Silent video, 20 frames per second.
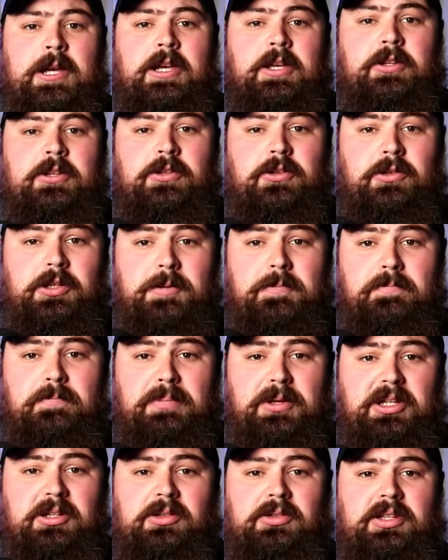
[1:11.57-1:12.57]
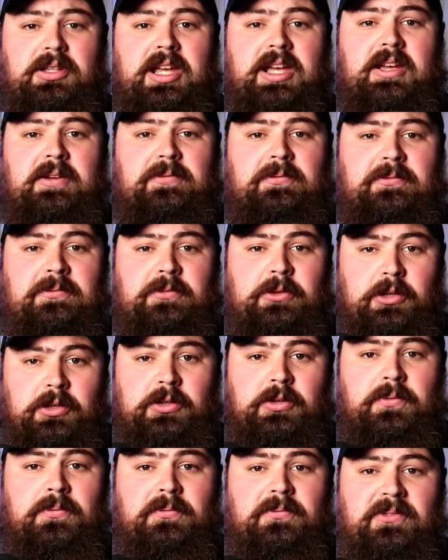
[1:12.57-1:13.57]
You can build a
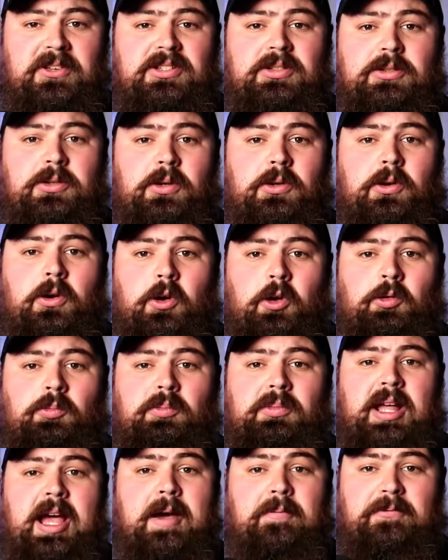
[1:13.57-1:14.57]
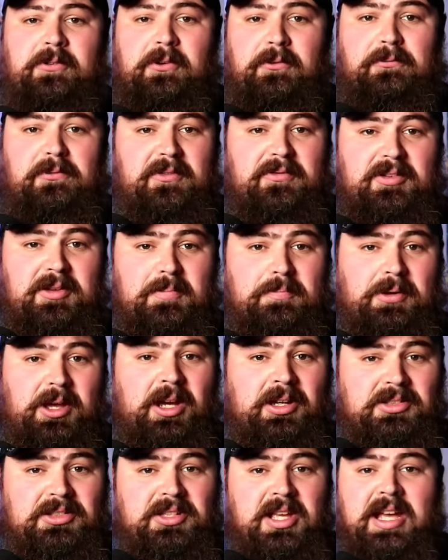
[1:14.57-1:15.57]
good physical home lab for 50
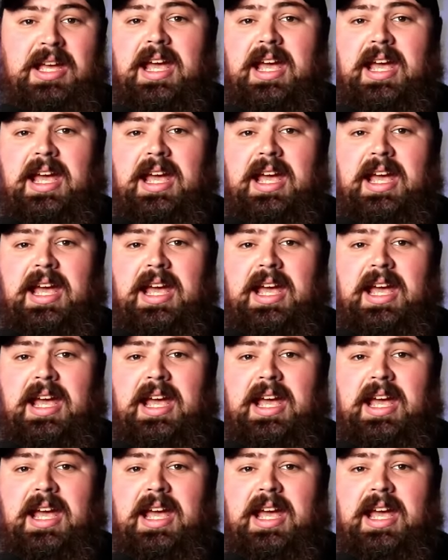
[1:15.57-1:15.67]
bucks,